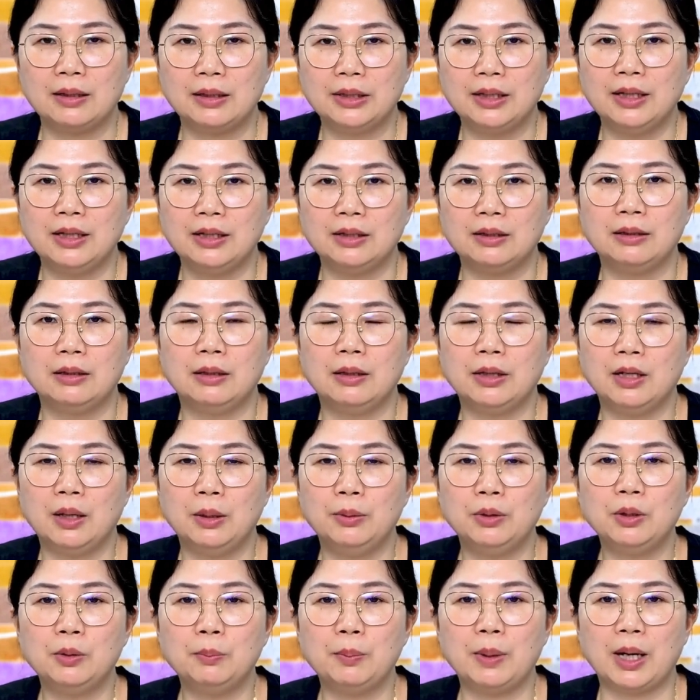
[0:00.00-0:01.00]
in
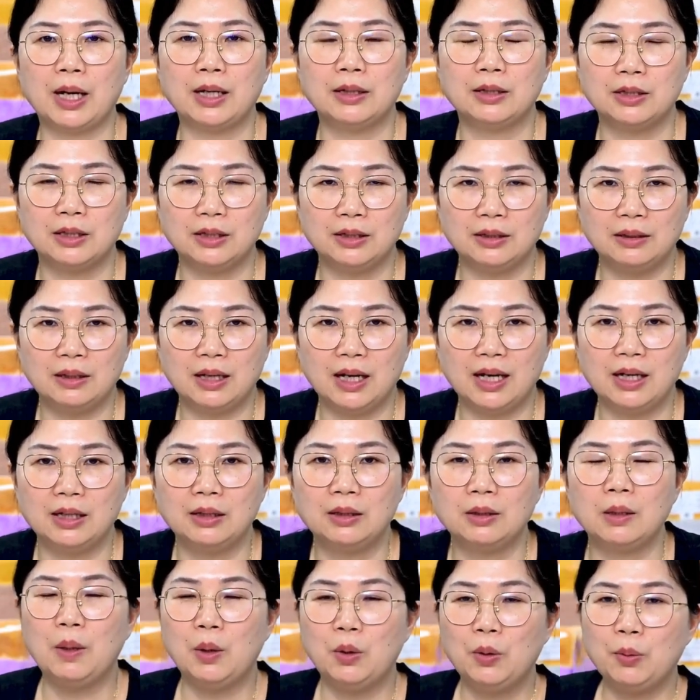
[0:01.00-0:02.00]
W pattern
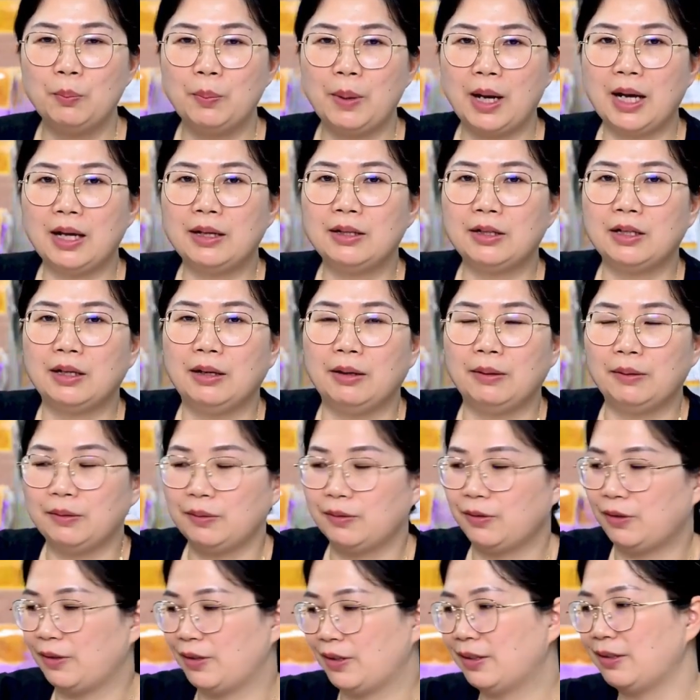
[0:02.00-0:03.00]
and O
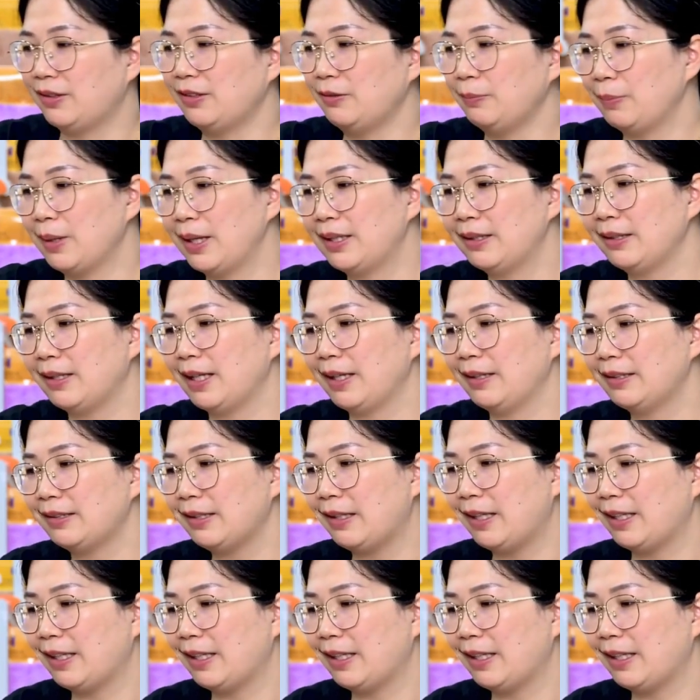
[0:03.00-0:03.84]
pattern. Spandex